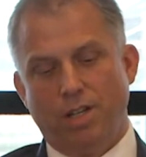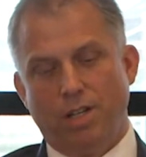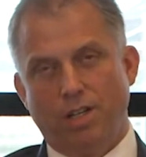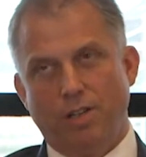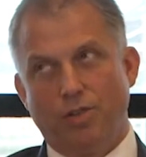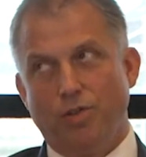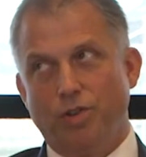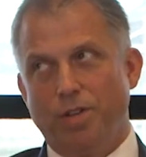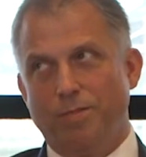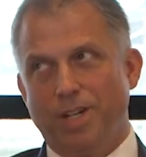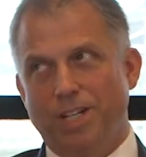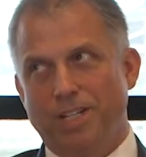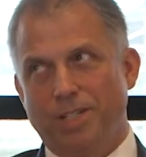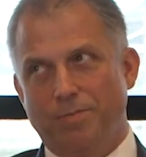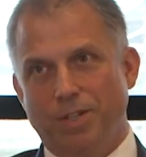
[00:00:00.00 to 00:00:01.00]
Sorry,
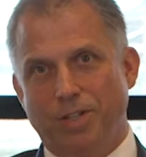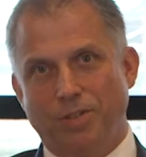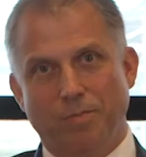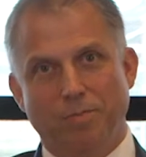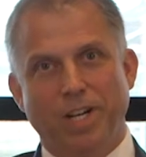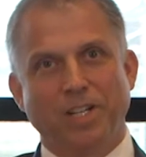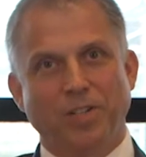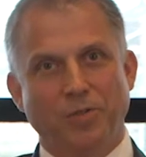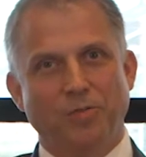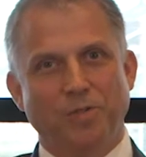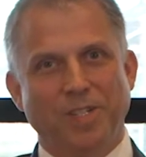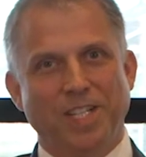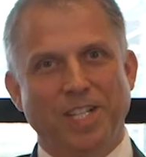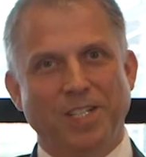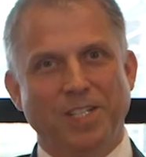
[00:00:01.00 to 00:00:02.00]
Max, because Max always
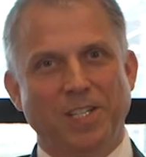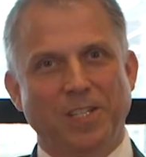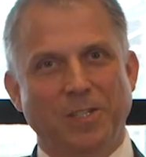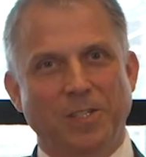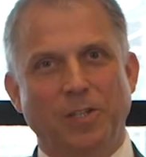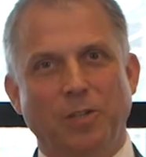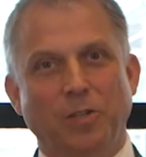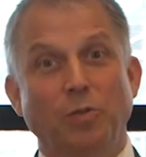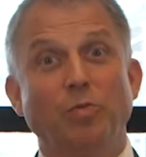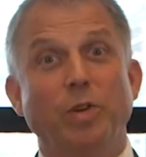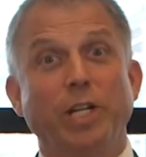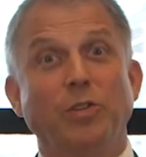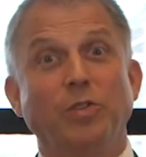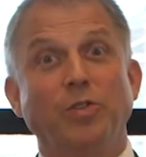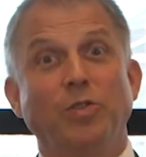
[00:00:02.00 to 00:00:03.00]
says that
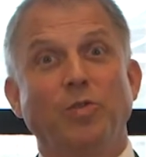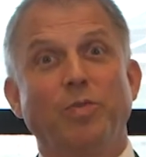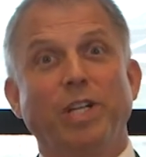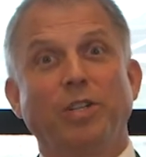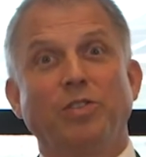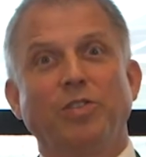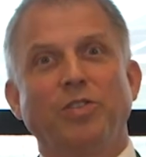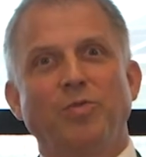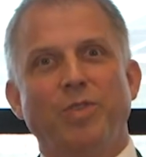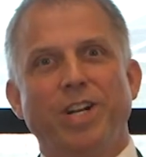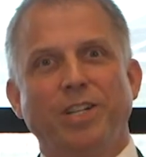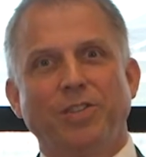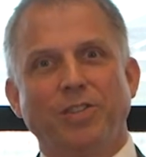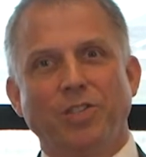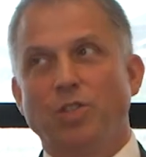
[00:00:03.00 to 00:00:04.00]
records,
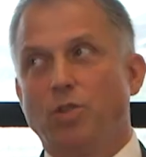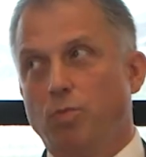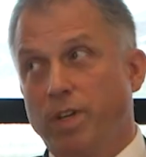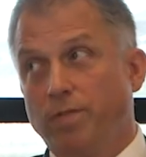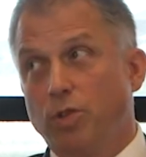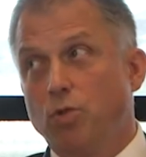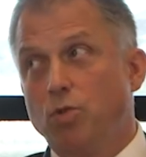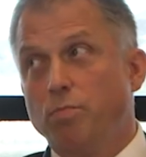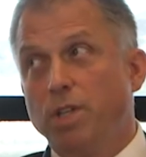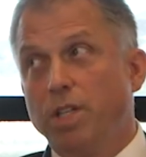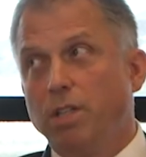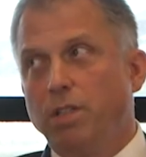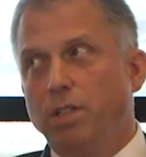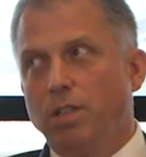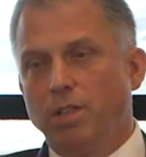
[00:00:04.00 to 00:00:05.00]
so we have to go
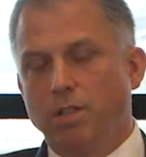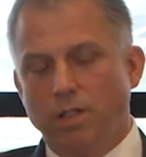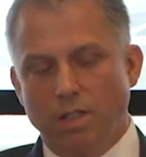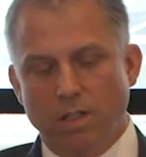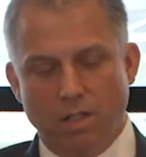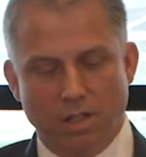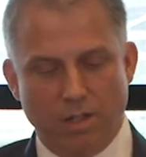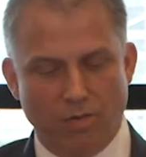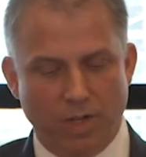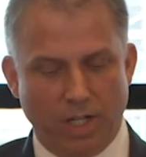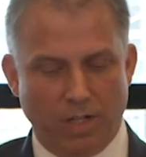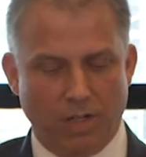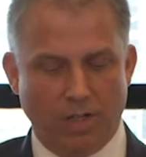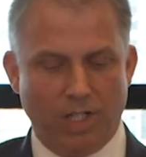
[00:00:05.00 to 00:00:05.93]
beyond record